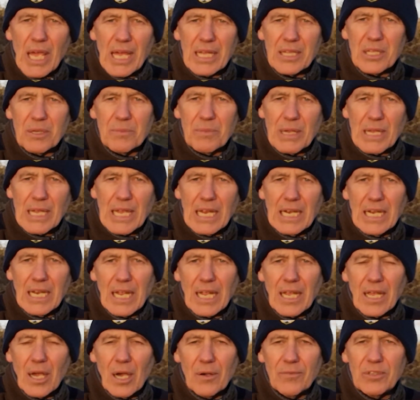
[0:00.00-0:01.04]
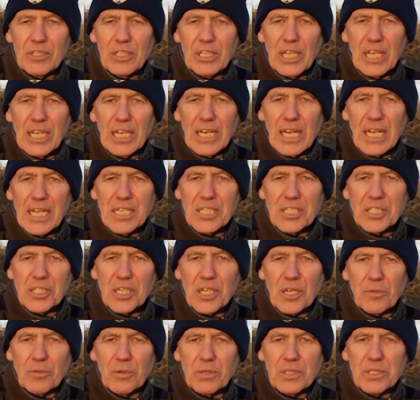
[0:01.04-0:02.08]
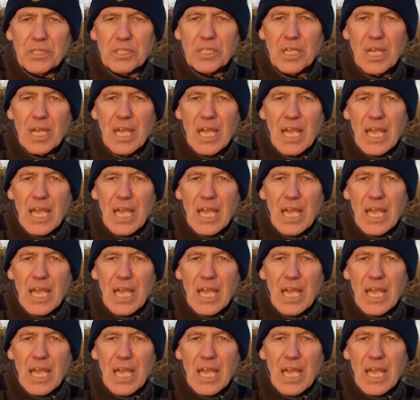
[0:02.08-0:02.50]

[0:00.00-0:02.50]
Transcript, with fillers: at the beginning of a DNA sequence